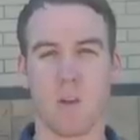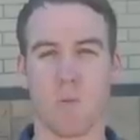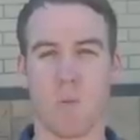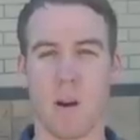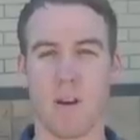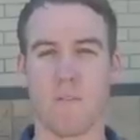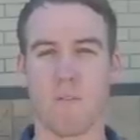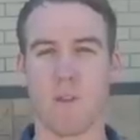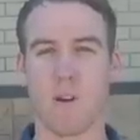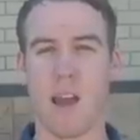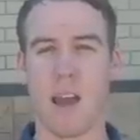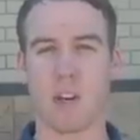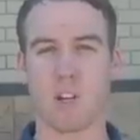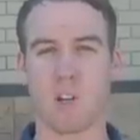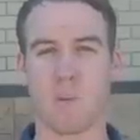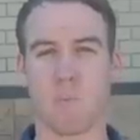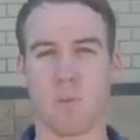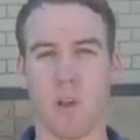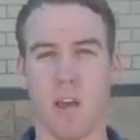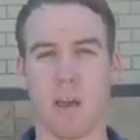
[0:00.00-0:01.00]
Renfrey
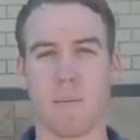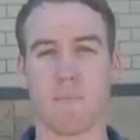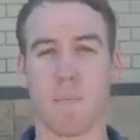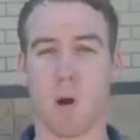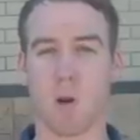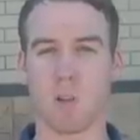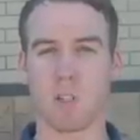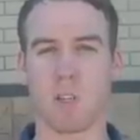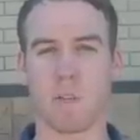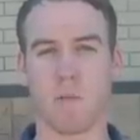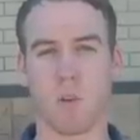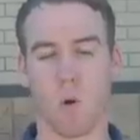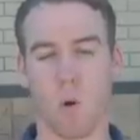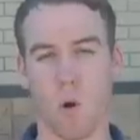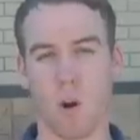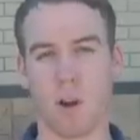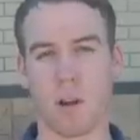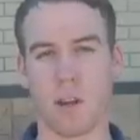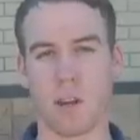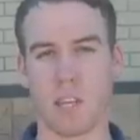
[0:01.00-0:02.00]
actually played most of the
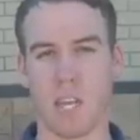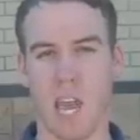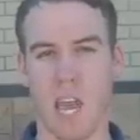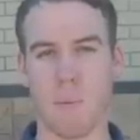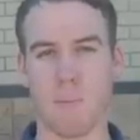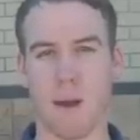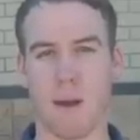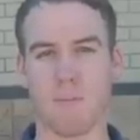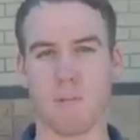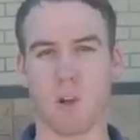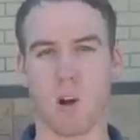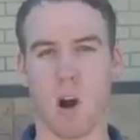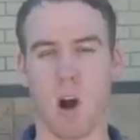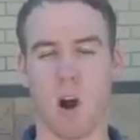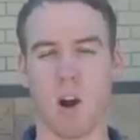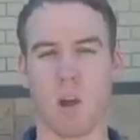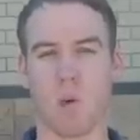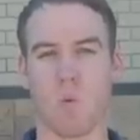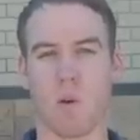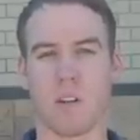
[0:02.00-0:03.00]
Oregon game after
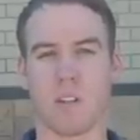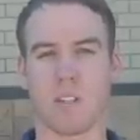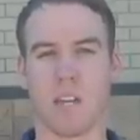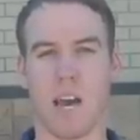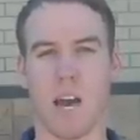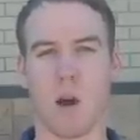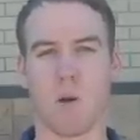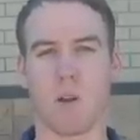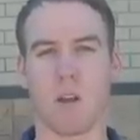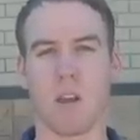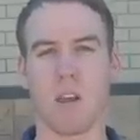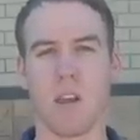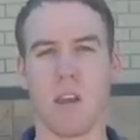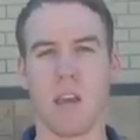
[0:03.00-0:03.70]
Hardy went down,